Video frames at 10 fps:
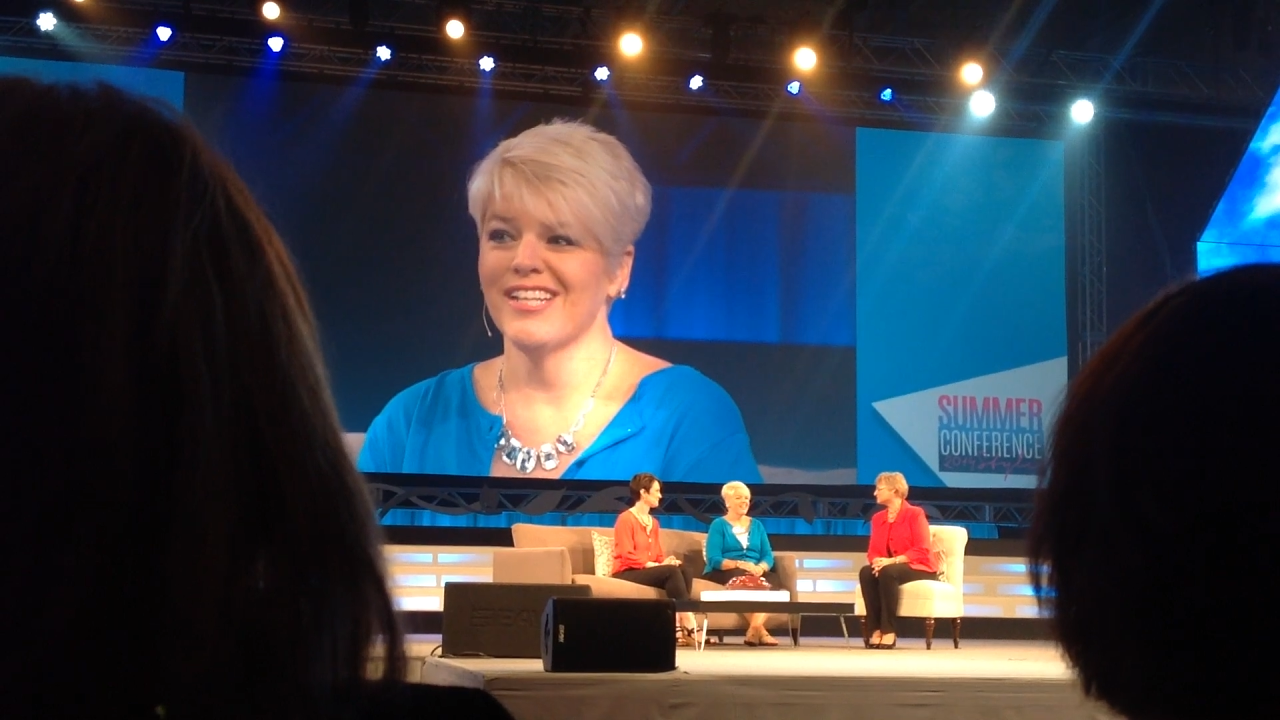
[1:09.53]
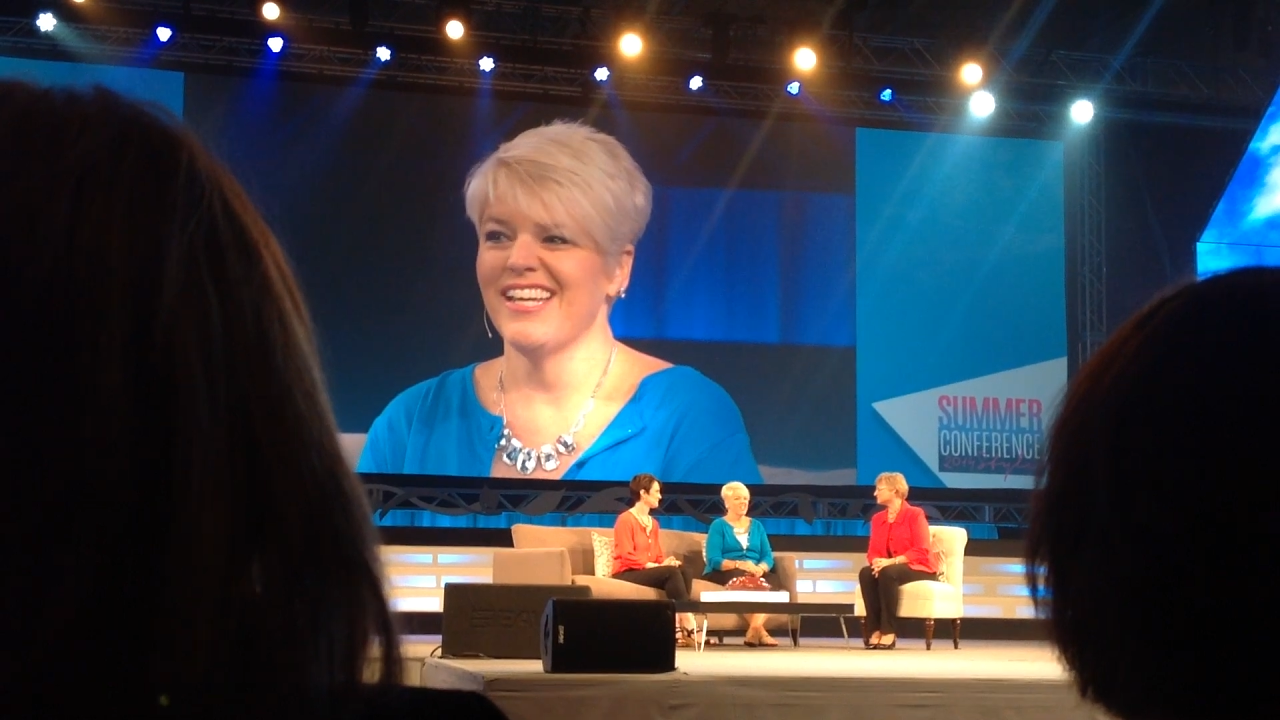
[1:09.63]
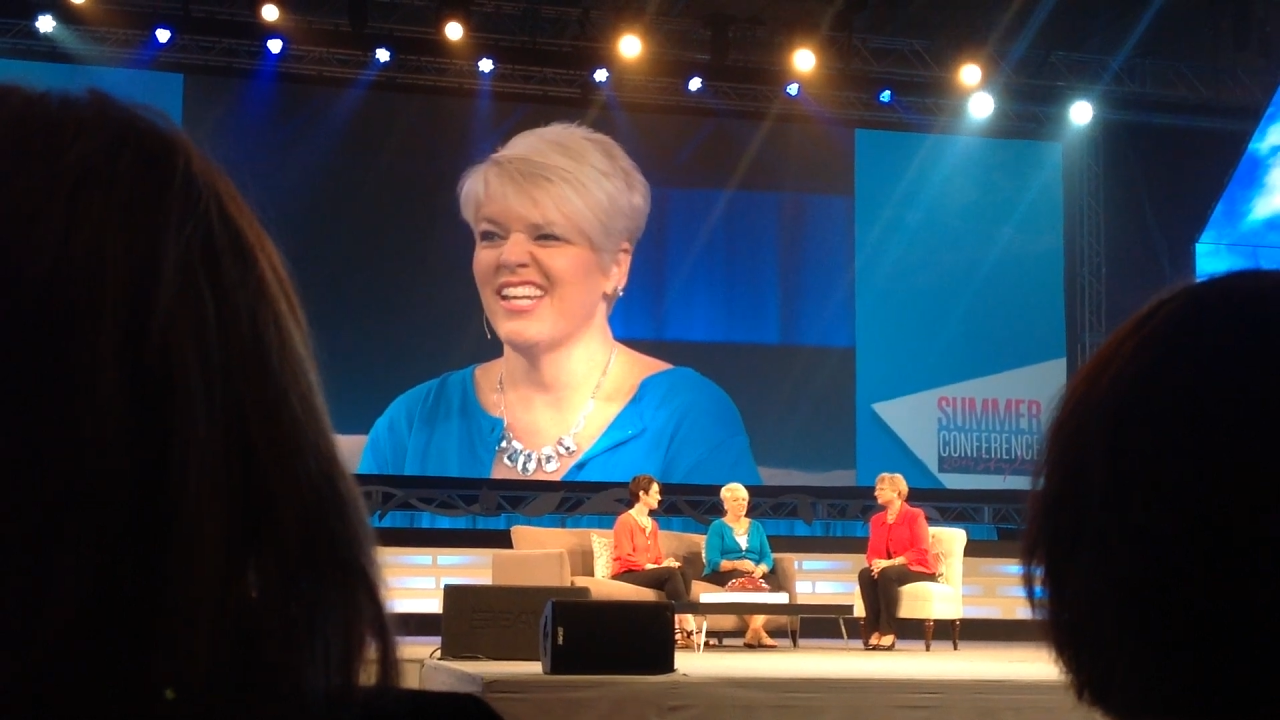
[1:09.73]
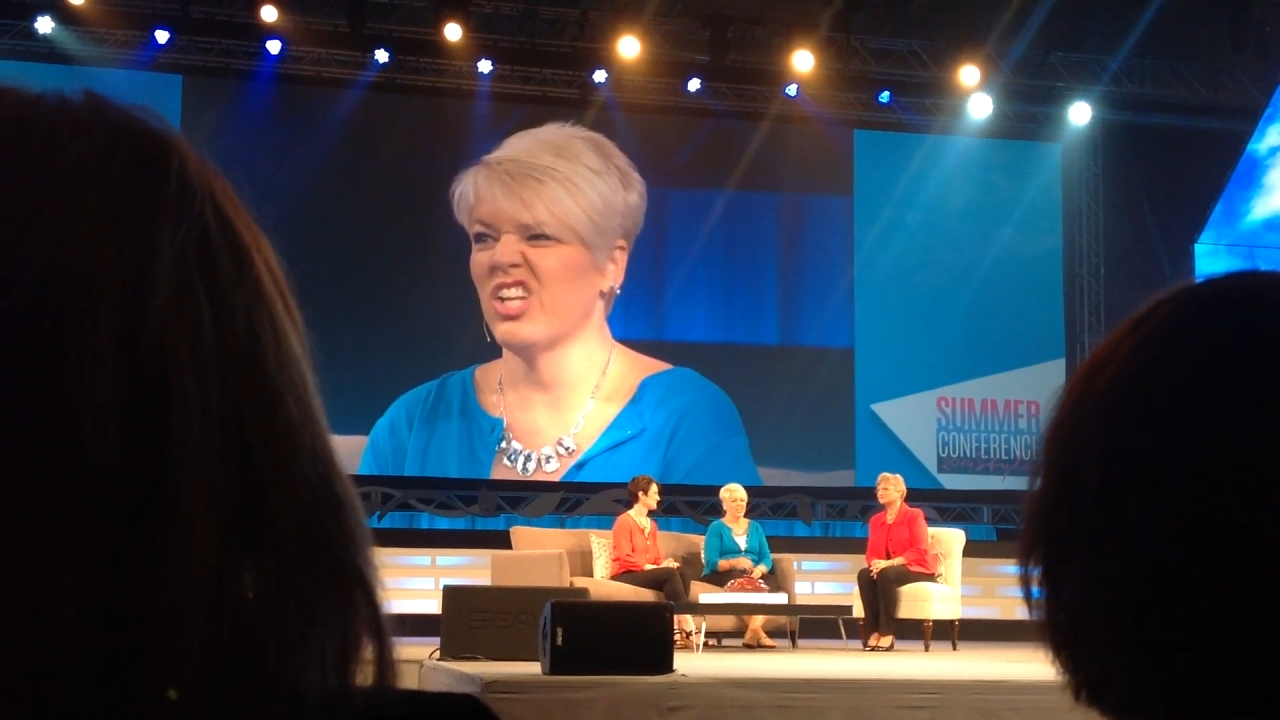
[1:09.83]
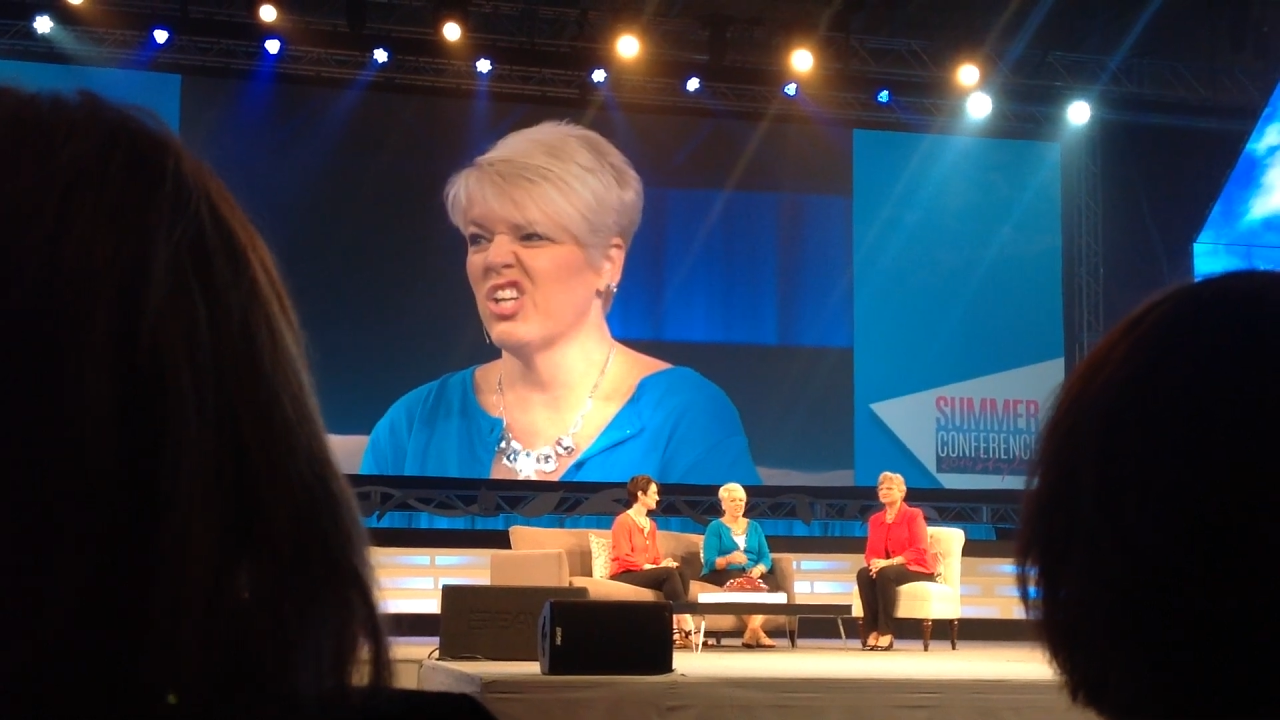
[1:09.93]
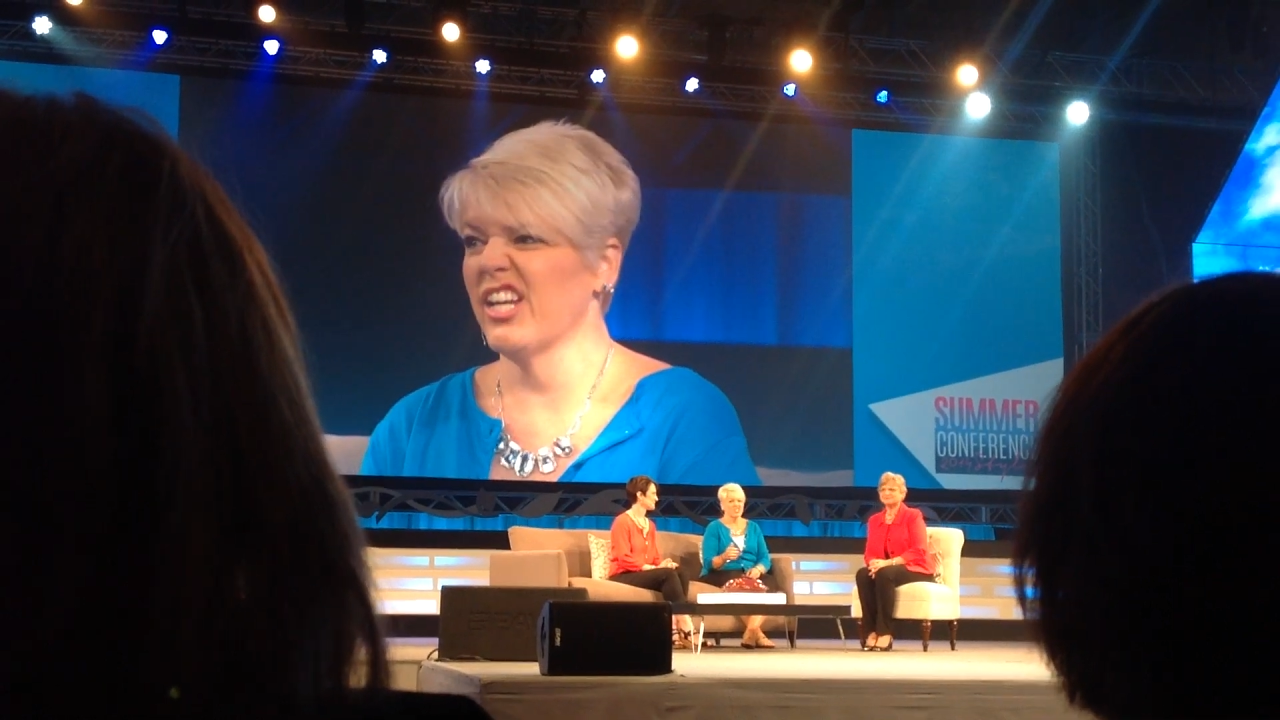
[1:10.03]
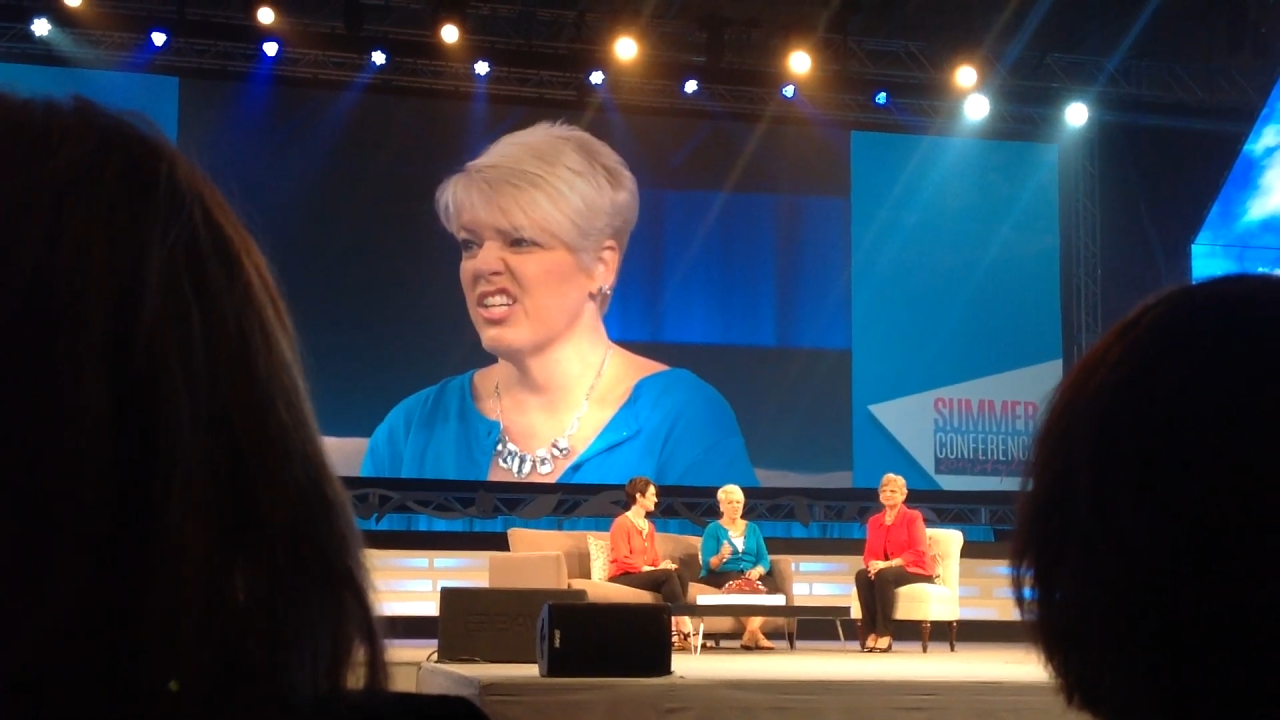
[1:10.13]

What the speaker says: It looked like a